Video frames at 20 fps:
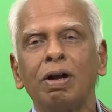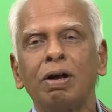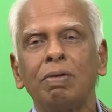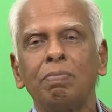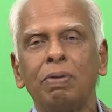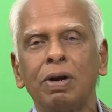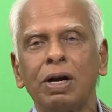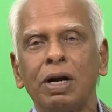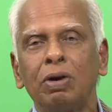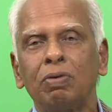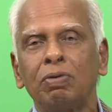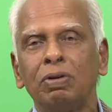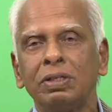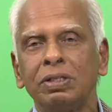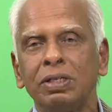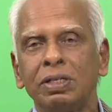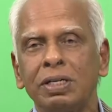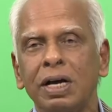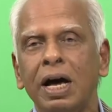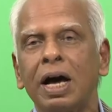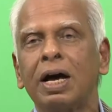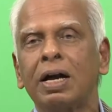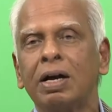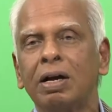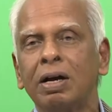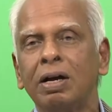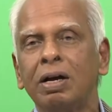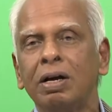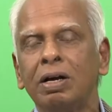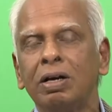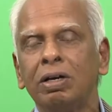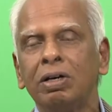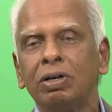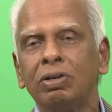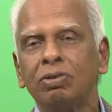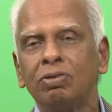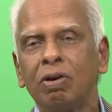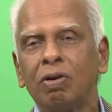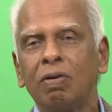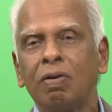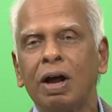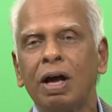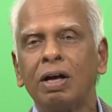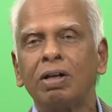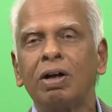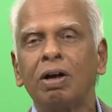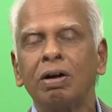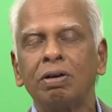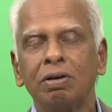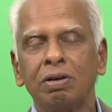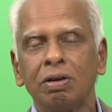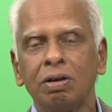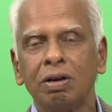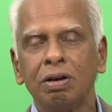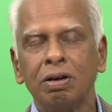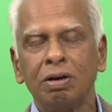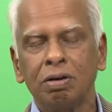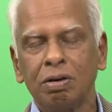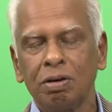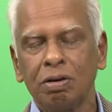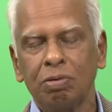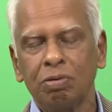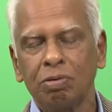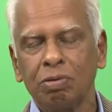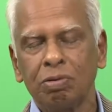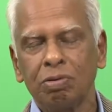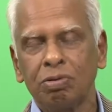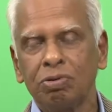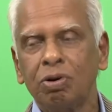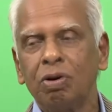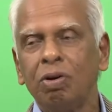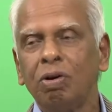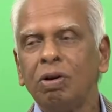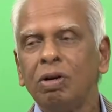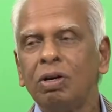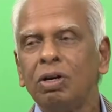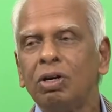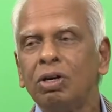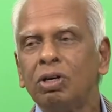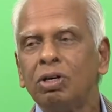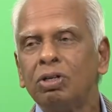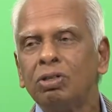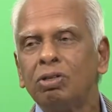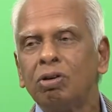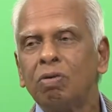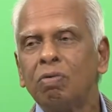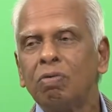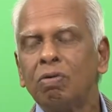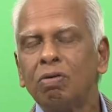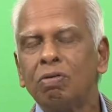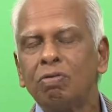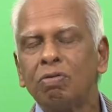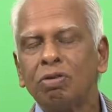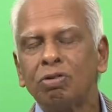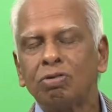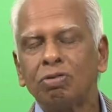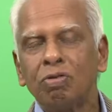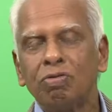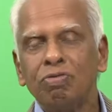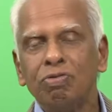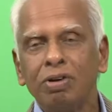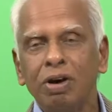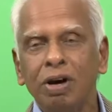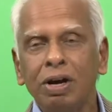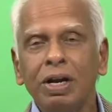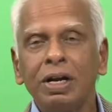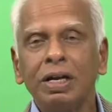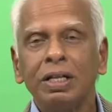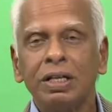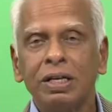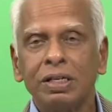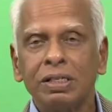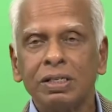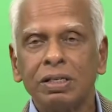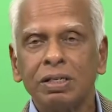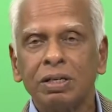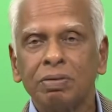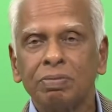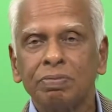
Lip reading: a prey to his desire. So he would either so fearing this.